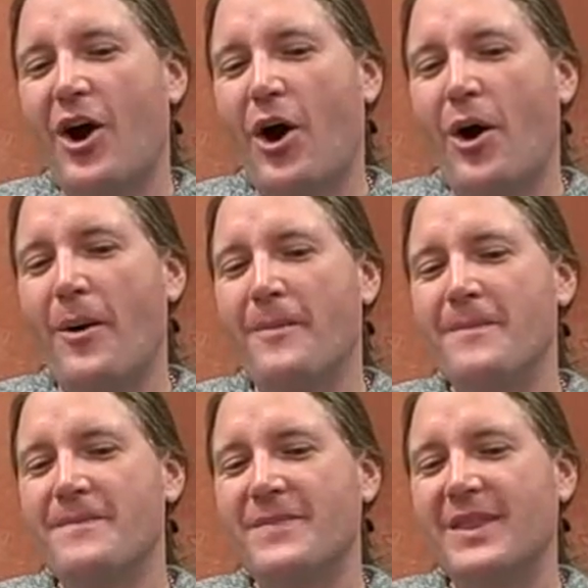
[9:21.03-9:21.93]

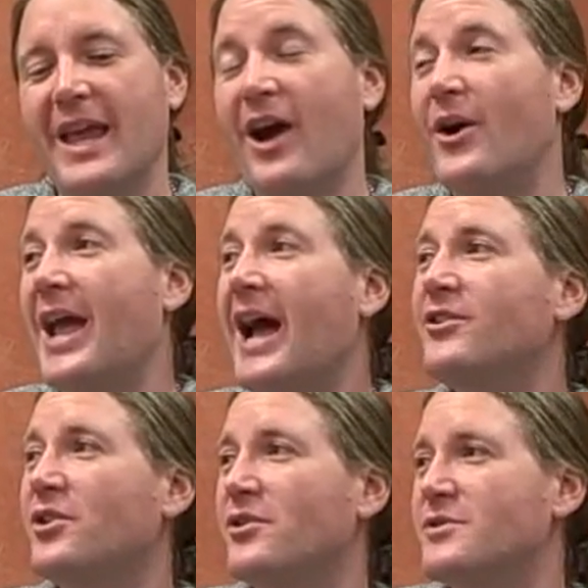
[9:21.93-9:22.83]
They already had
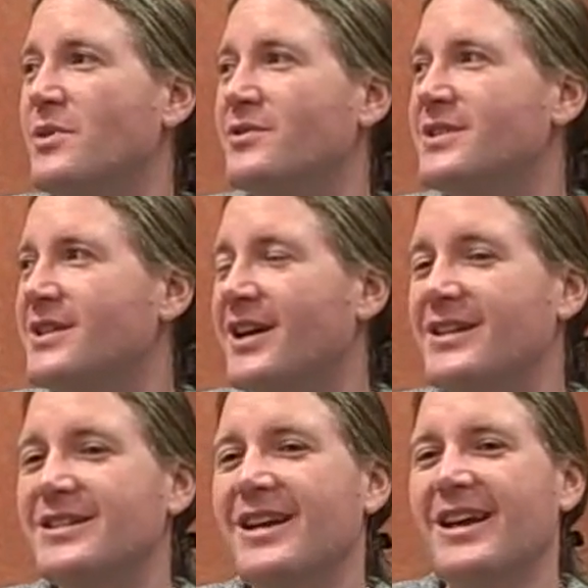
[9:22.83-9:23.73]
the closed boat designs.